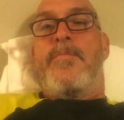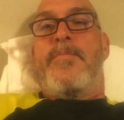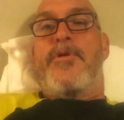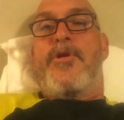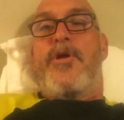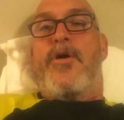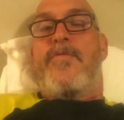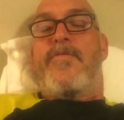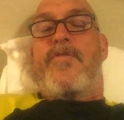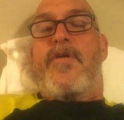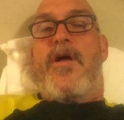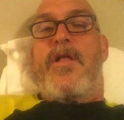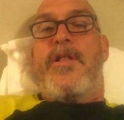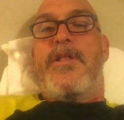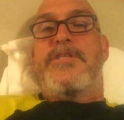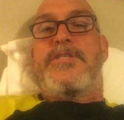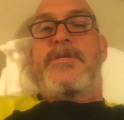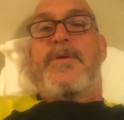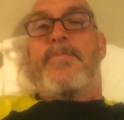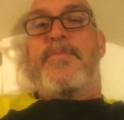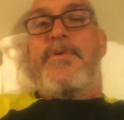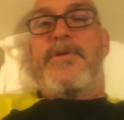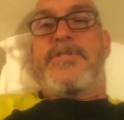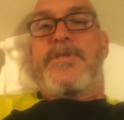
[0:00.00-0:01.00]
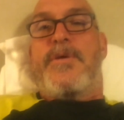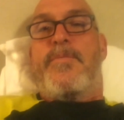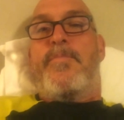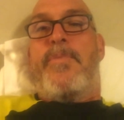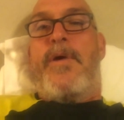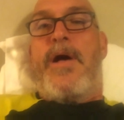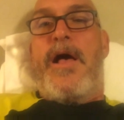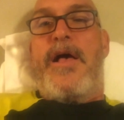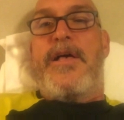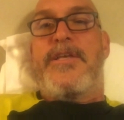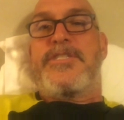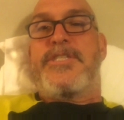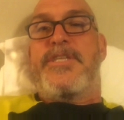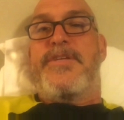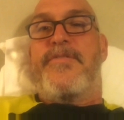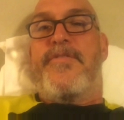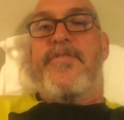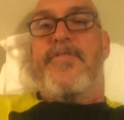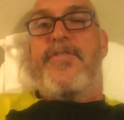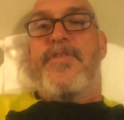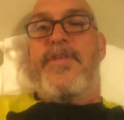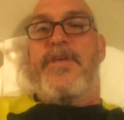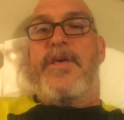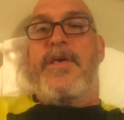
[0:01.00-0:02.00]
But overall, it's a positive
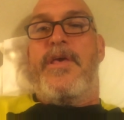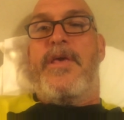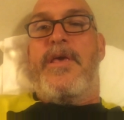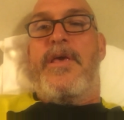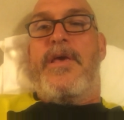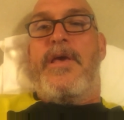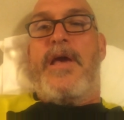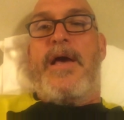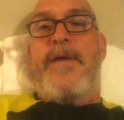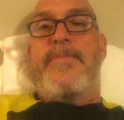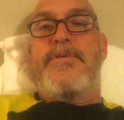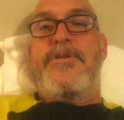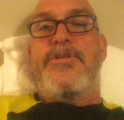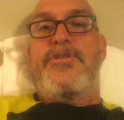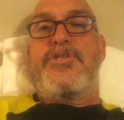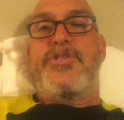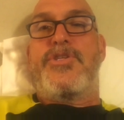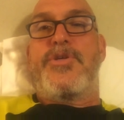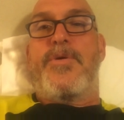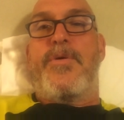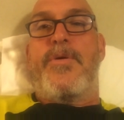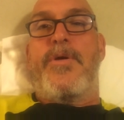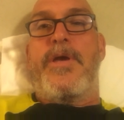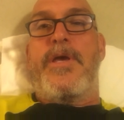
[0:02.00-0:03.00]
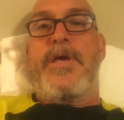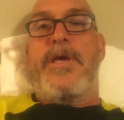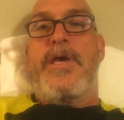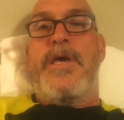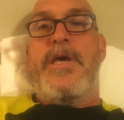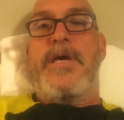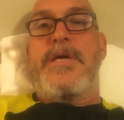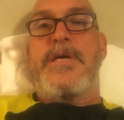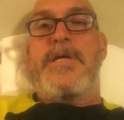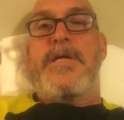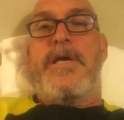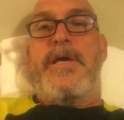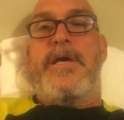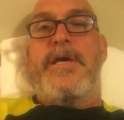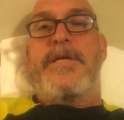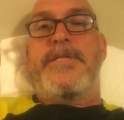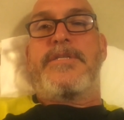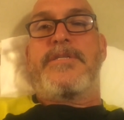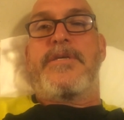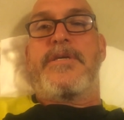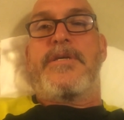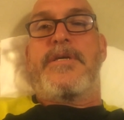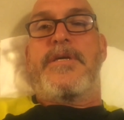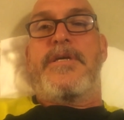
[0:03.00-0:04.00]
thing. I'm enjoying it.
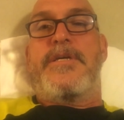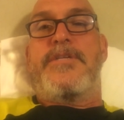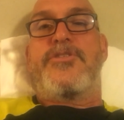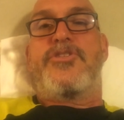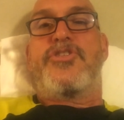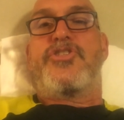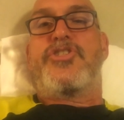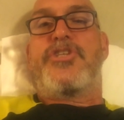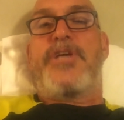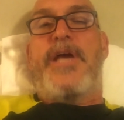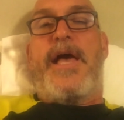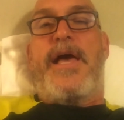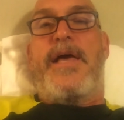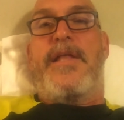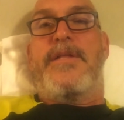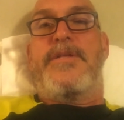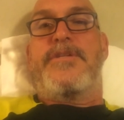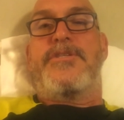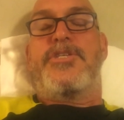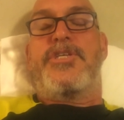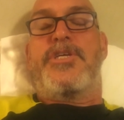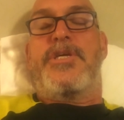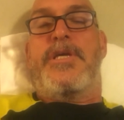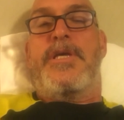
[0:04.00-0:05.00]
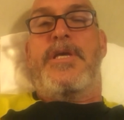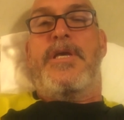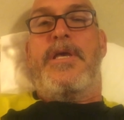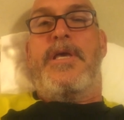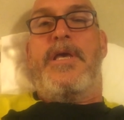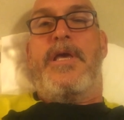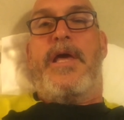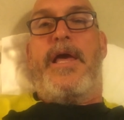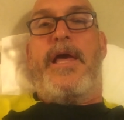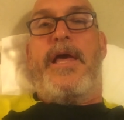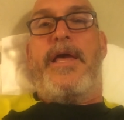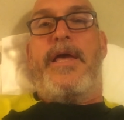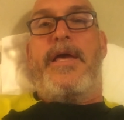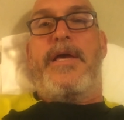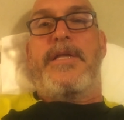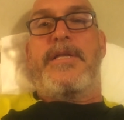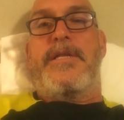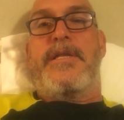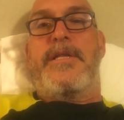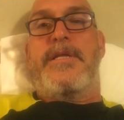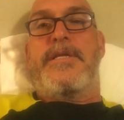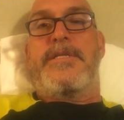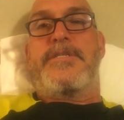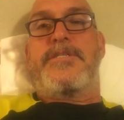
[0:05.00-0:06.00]
It's challenging,
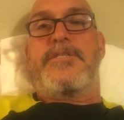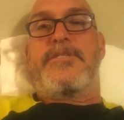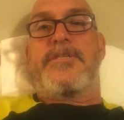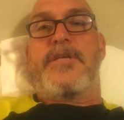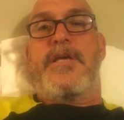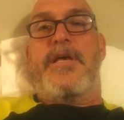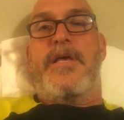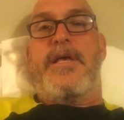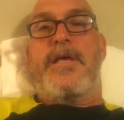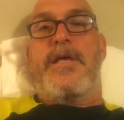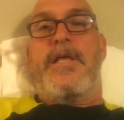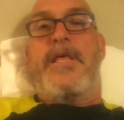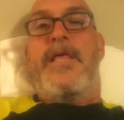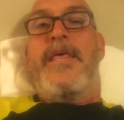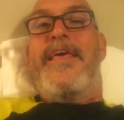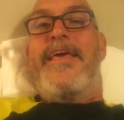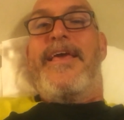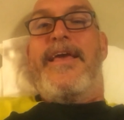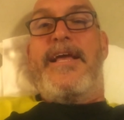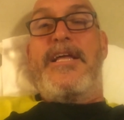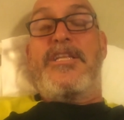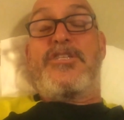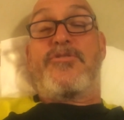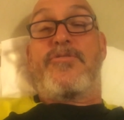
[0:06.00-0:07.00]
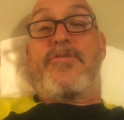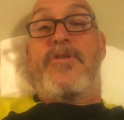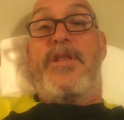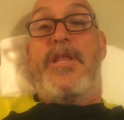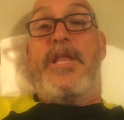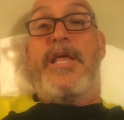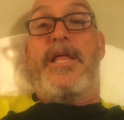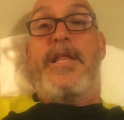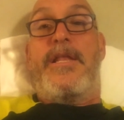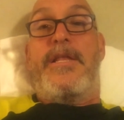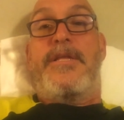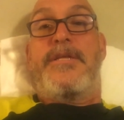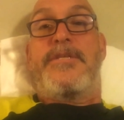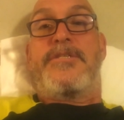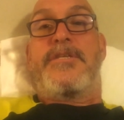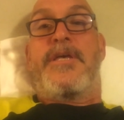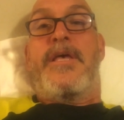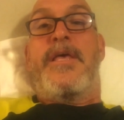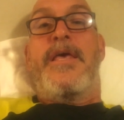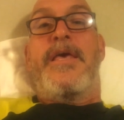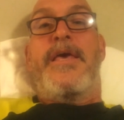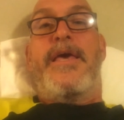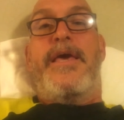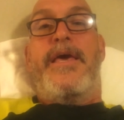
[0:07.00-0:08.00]
and it's relentless.
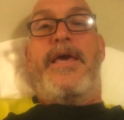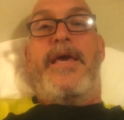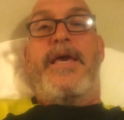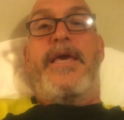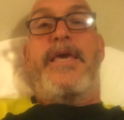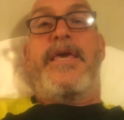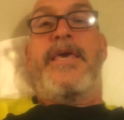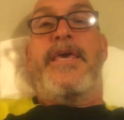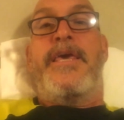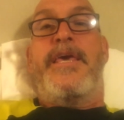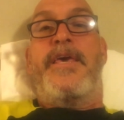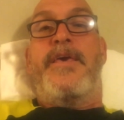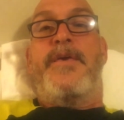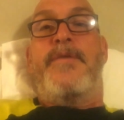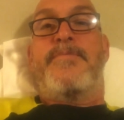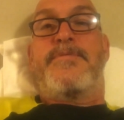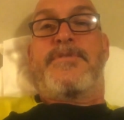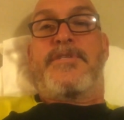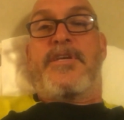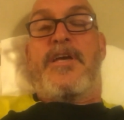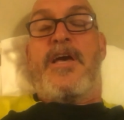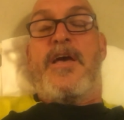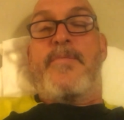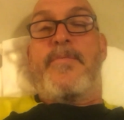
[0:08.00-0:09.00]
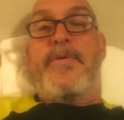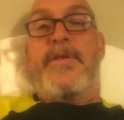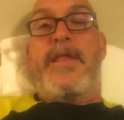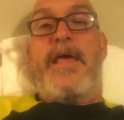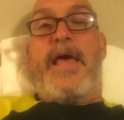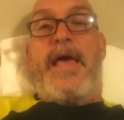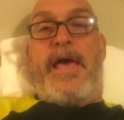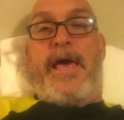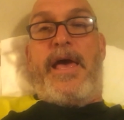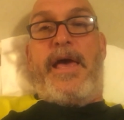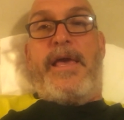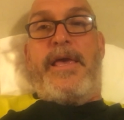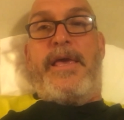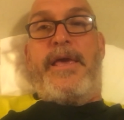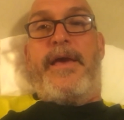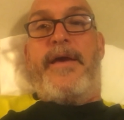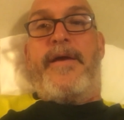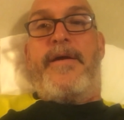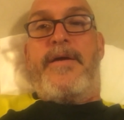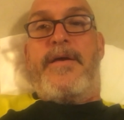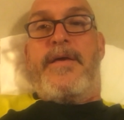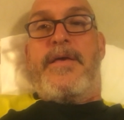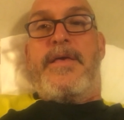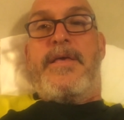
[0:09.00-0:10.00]
It keeps coming at
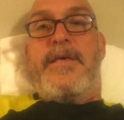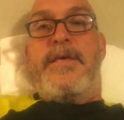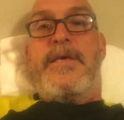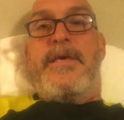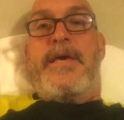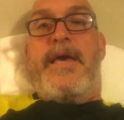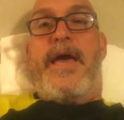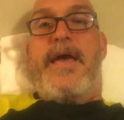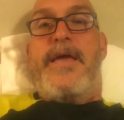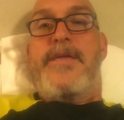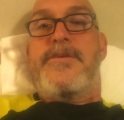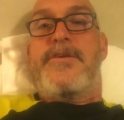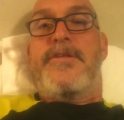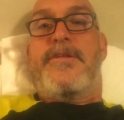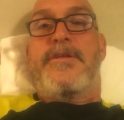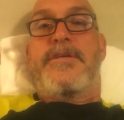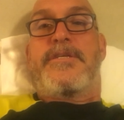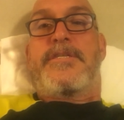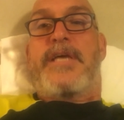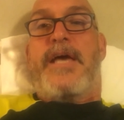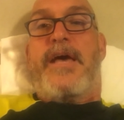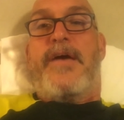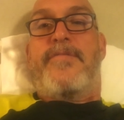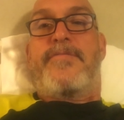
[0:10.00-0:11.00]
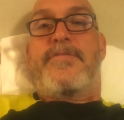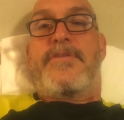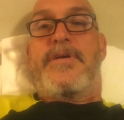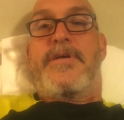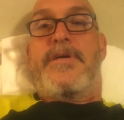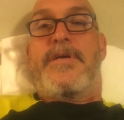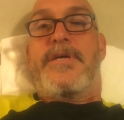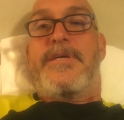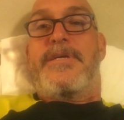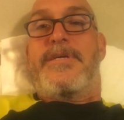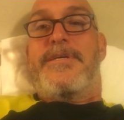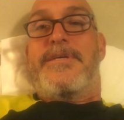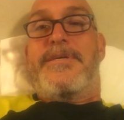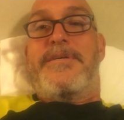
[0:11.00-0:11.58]
you, and you just have to,